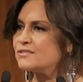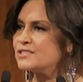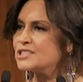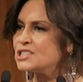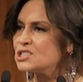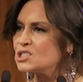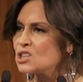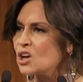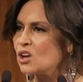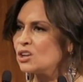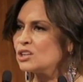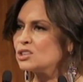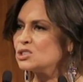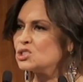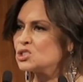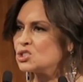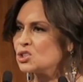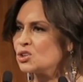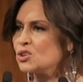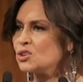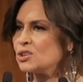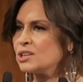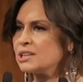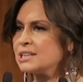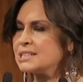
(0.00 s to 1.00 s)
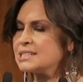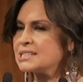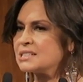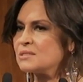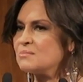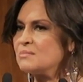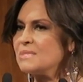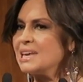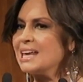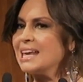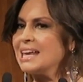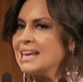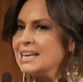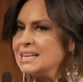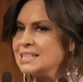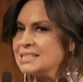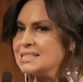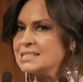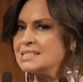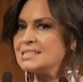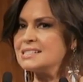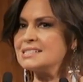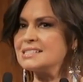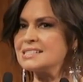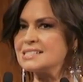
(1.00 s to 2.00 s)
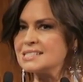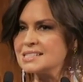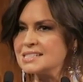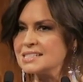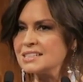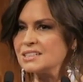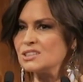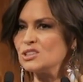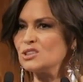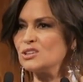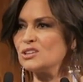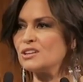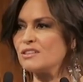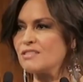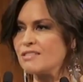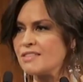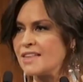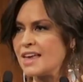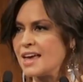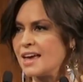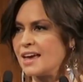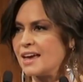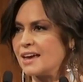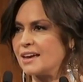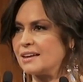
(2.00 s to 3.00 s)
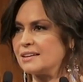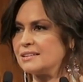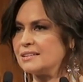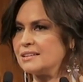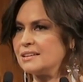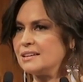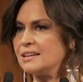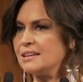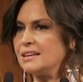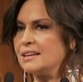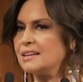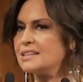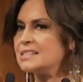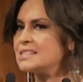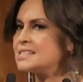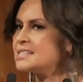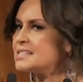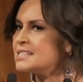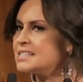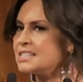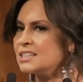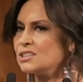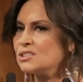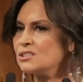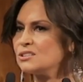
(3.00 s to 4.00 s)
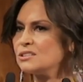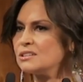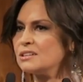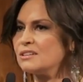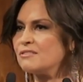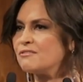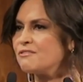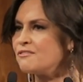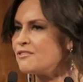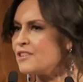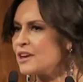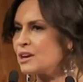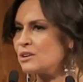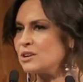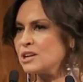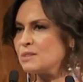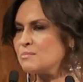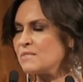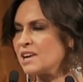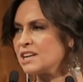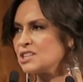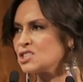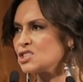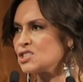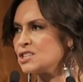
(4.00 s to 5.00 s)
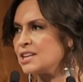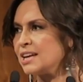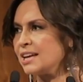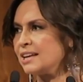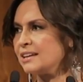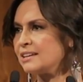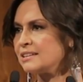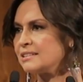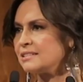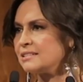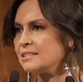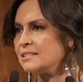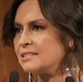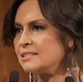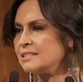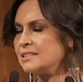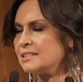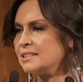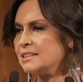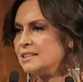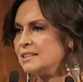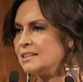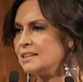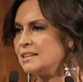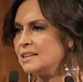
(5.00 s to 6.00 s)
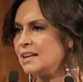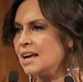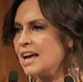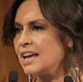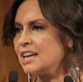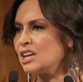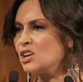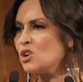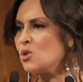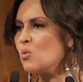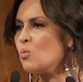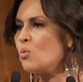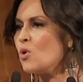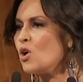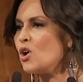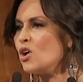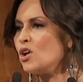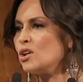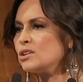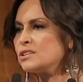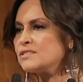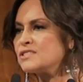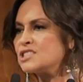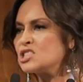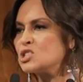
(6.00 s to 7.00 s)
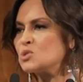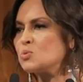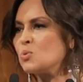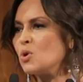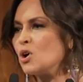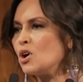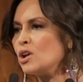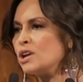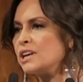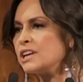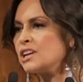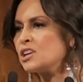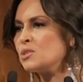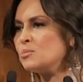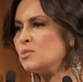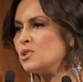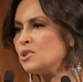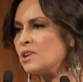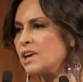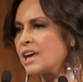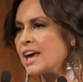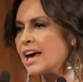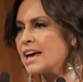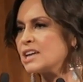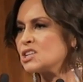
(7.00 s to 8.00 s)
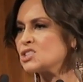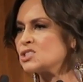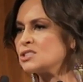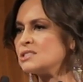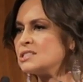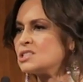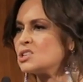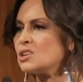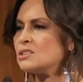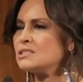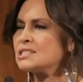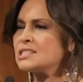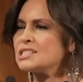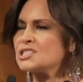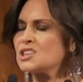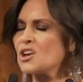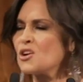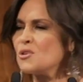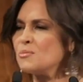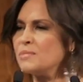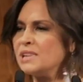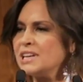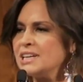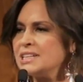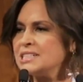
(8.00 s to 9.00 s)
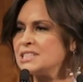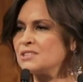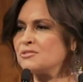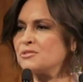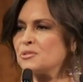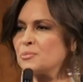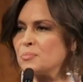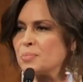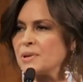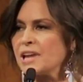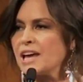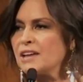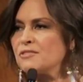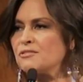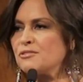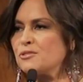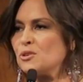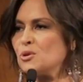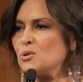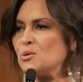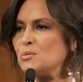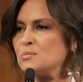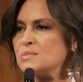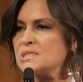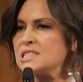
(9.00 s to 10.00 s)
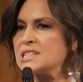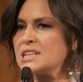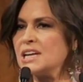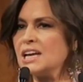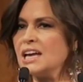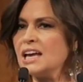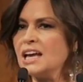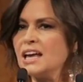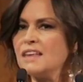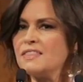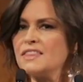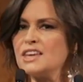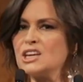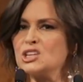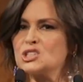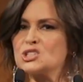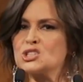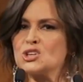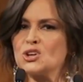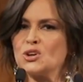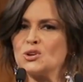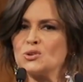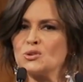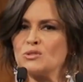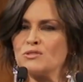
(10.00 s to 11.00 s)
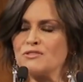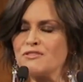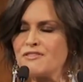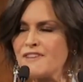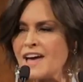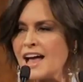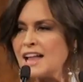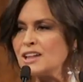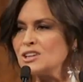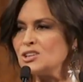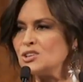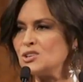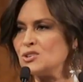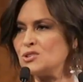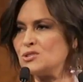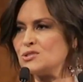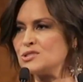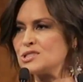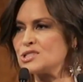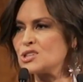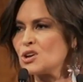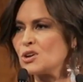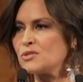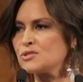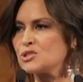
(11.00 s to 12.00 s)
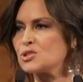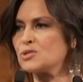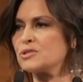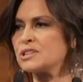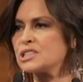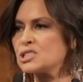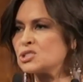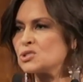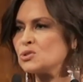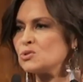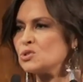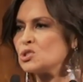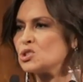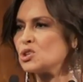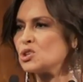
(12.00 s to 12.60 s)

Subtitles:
of solid journalism is still there, still very much needed. And in a world of swirling communications on so many different platforms, the eternal values of traditional